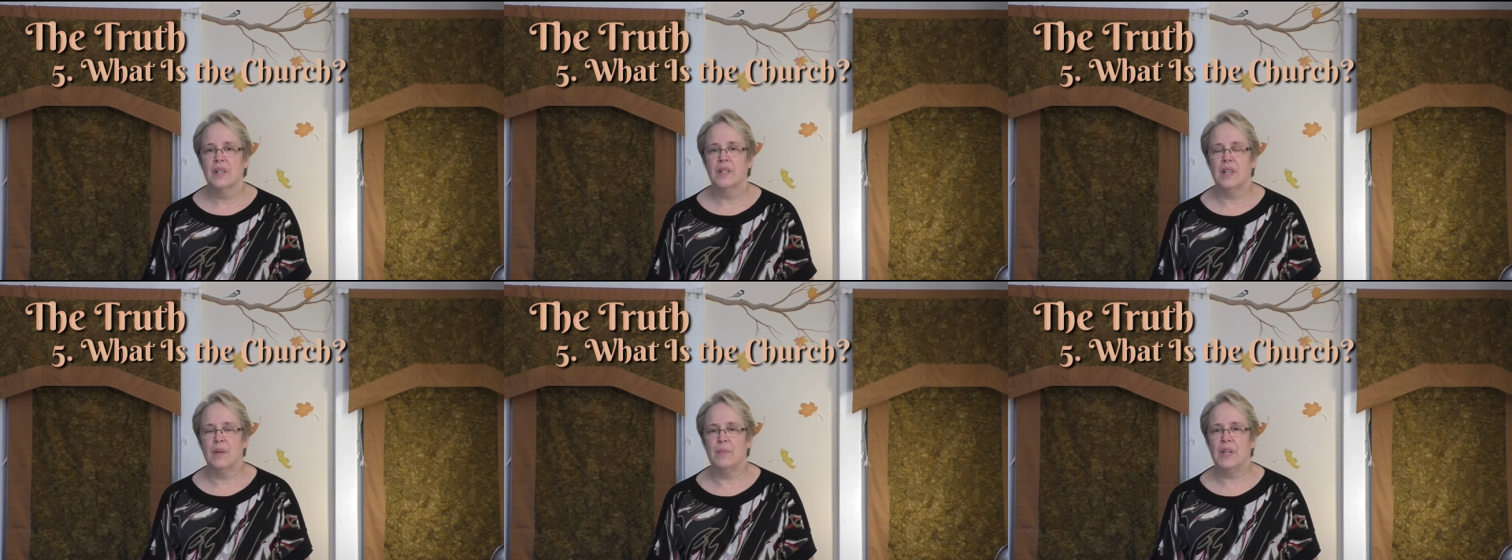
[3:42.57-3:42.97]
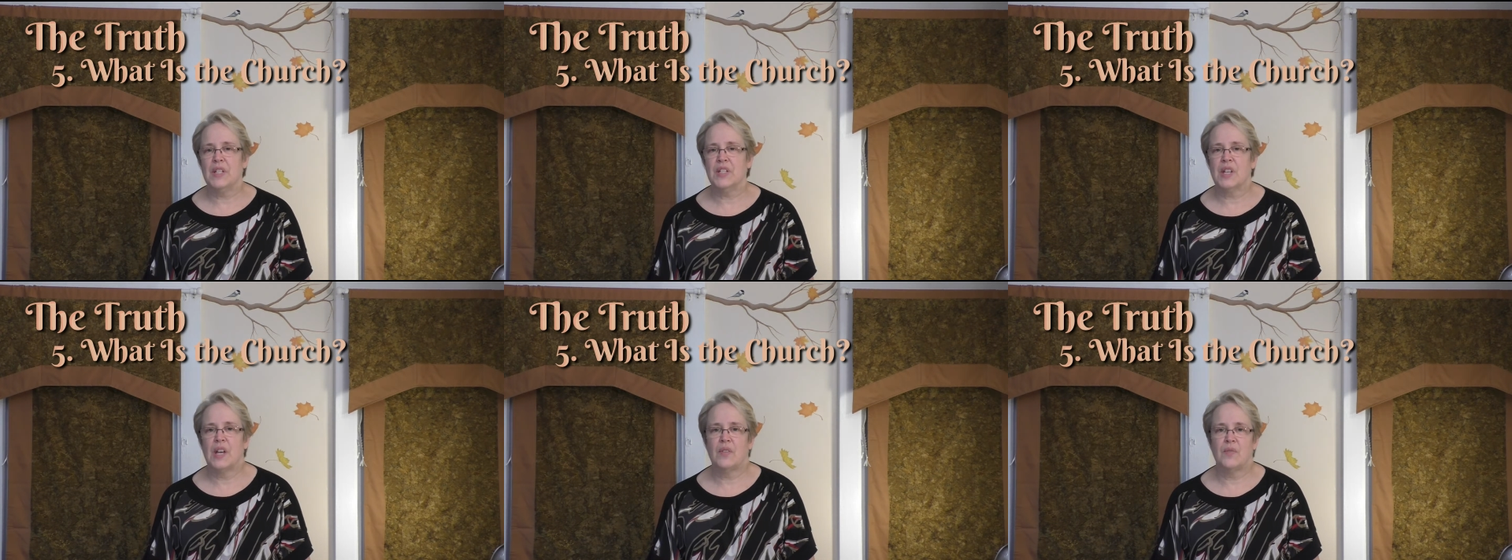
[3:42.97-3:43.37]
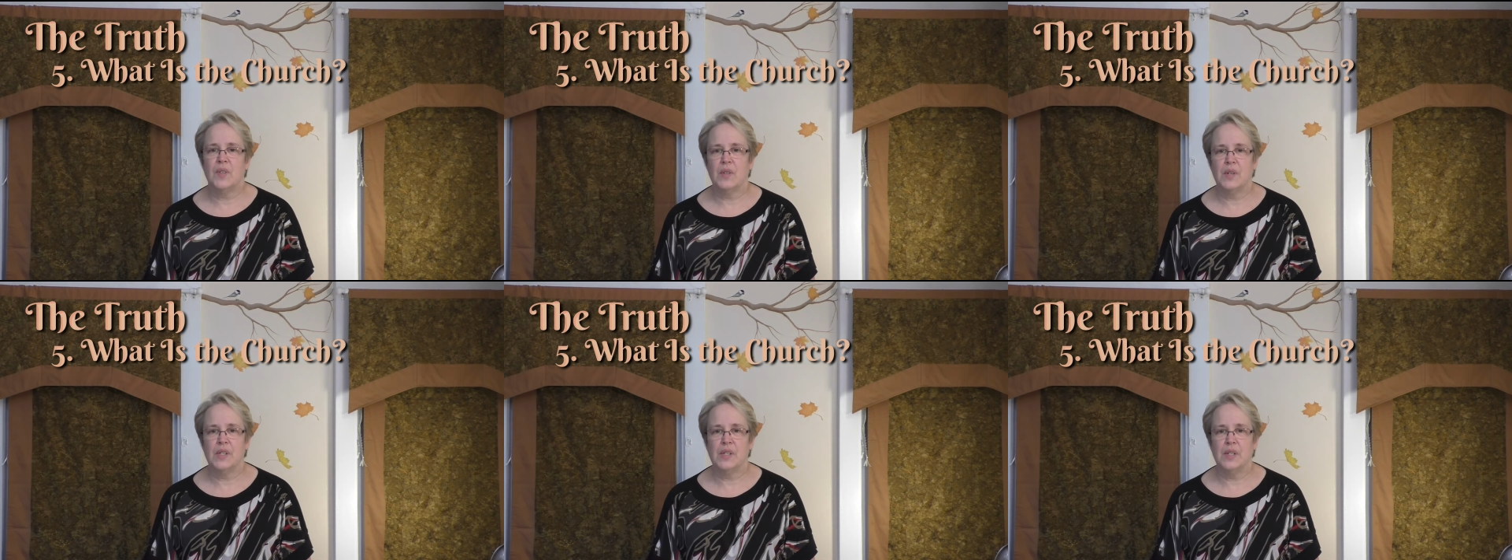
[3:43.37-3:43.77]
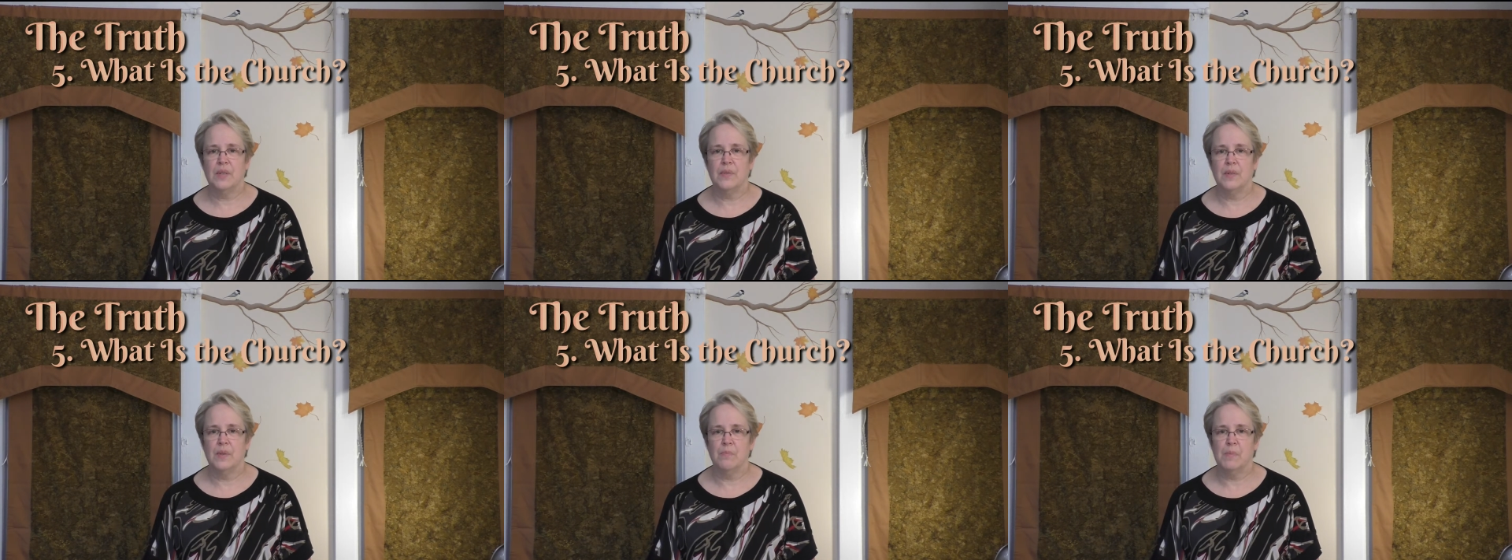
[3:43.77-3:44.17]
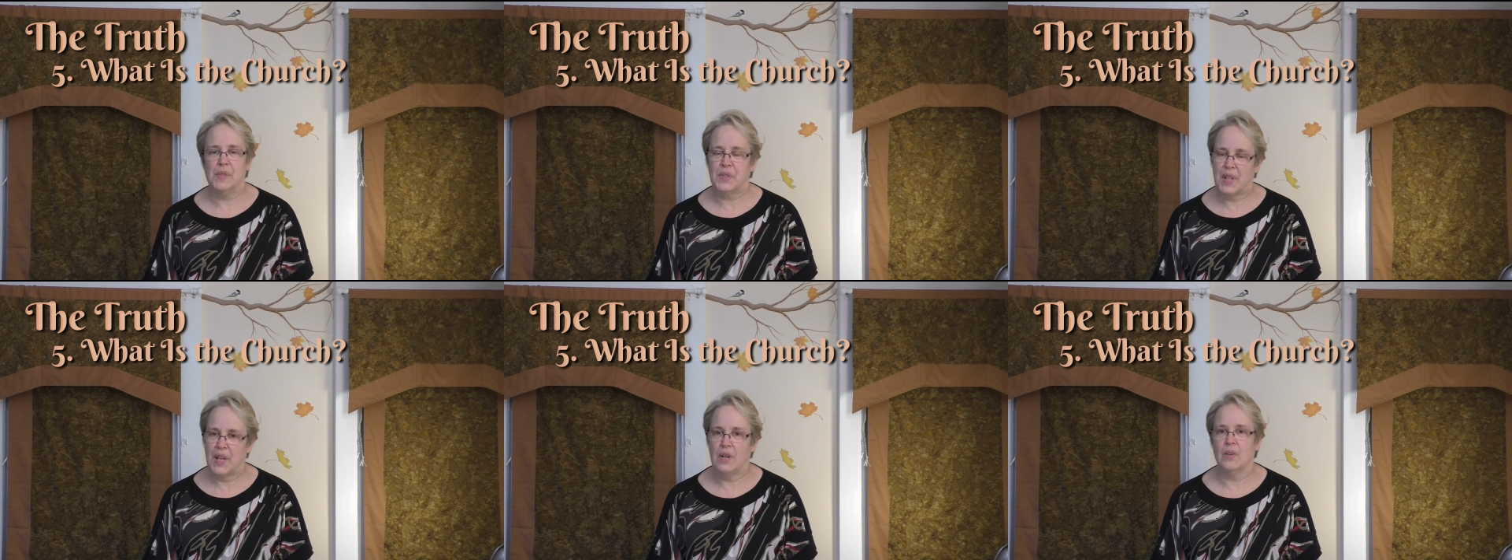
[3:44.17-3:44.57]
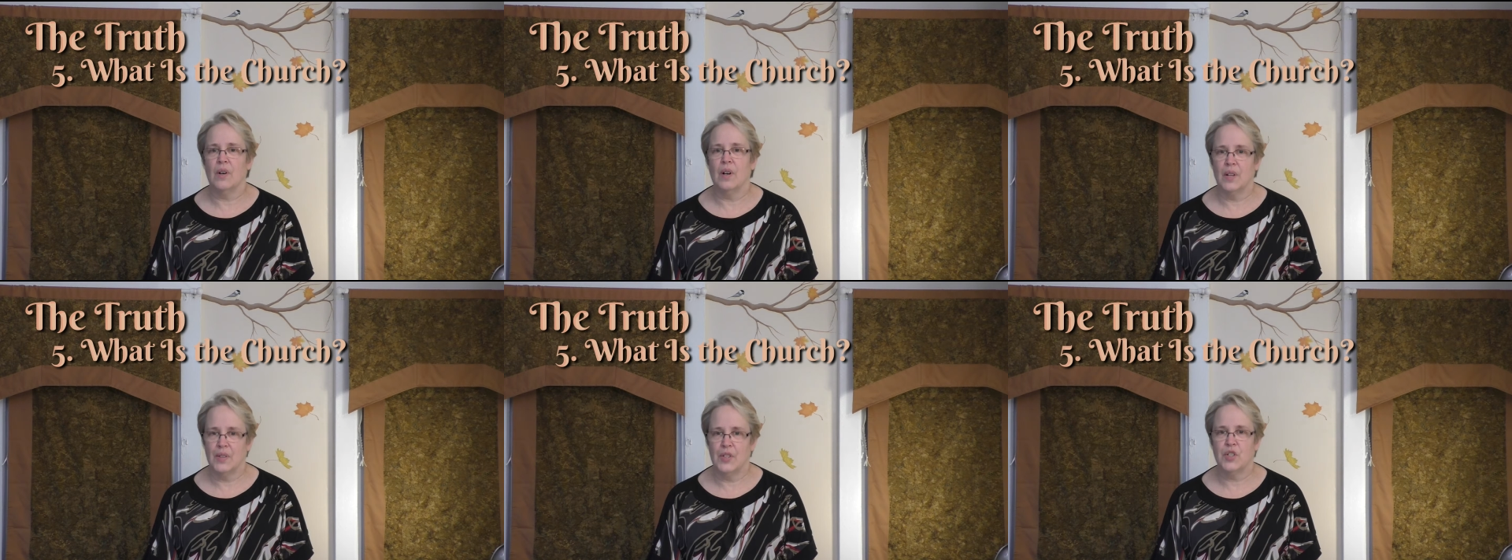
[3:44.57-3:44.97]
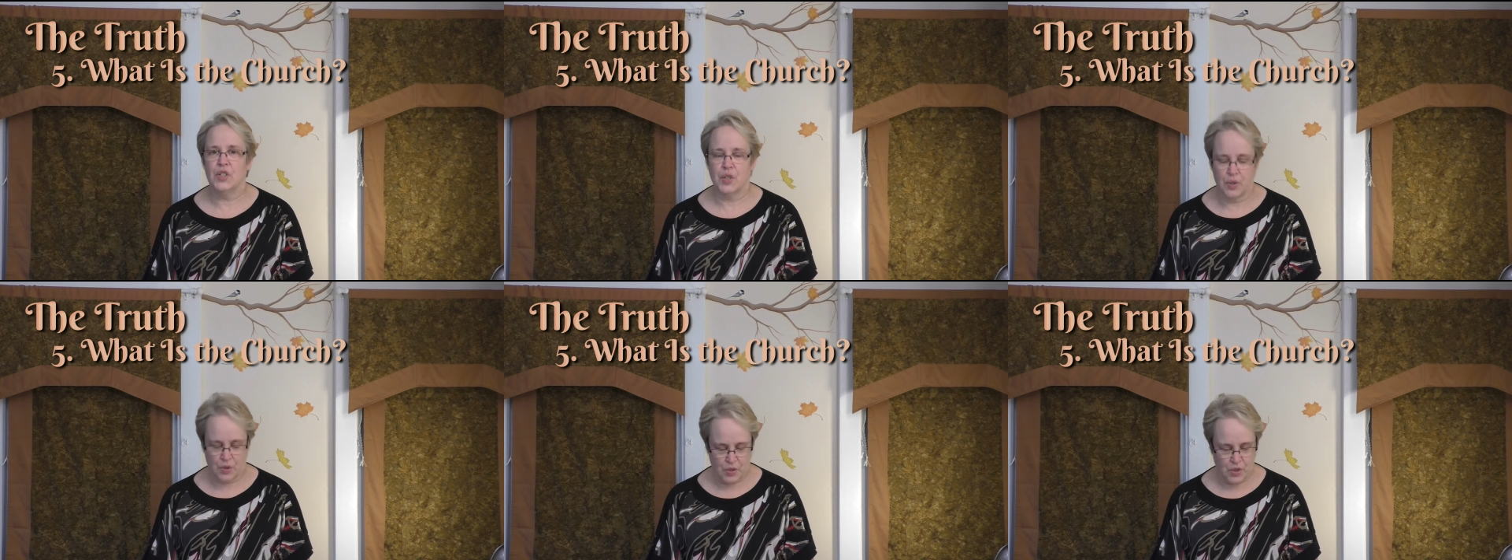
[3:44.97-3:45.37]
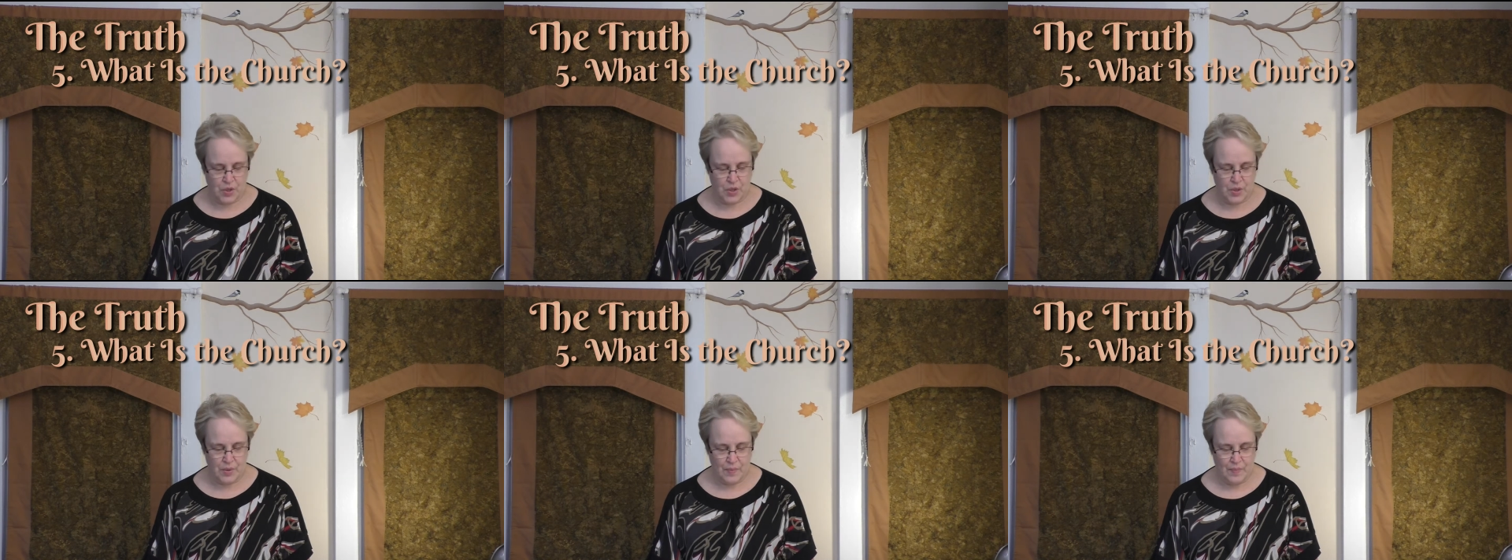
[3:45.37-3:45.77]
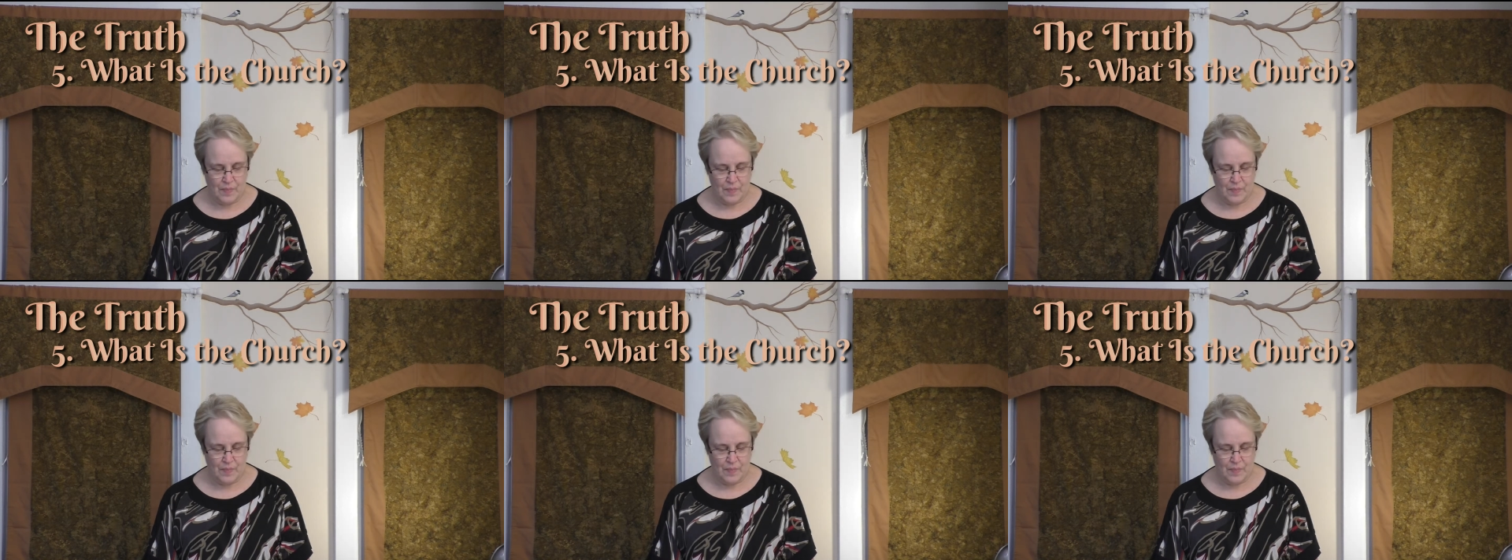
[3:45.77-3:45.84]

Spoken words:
They may sound very different, but they are all the church.